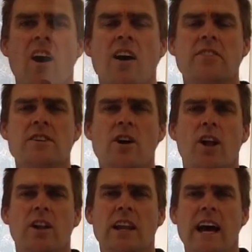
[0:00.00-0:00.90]
I think
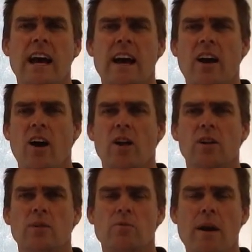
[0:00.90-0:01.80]

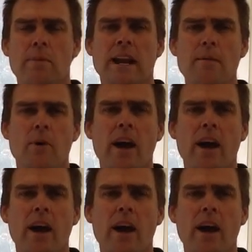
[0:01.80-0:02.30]
I'll wrap it up.